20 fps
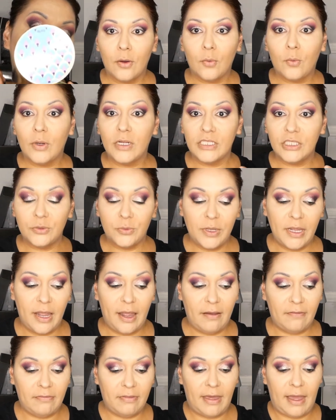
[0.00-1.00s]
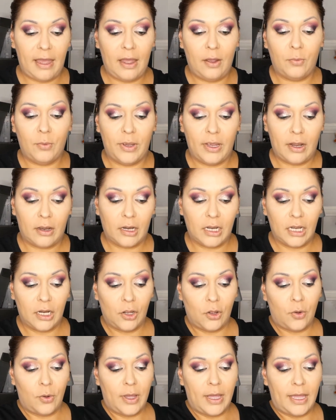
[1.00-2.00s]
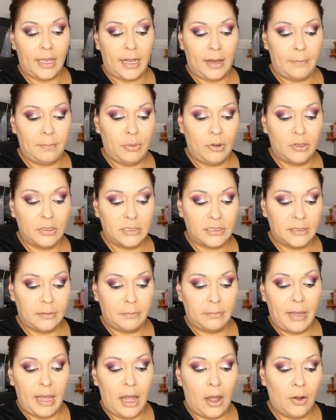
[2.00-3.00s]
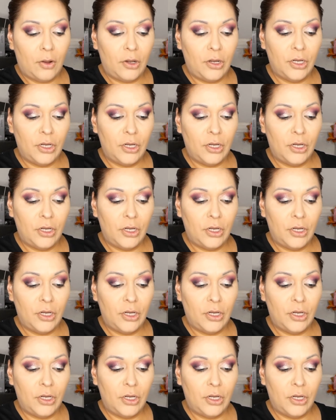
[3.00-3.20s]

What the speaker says: Once we have that, we are going to go ahead and put some powder.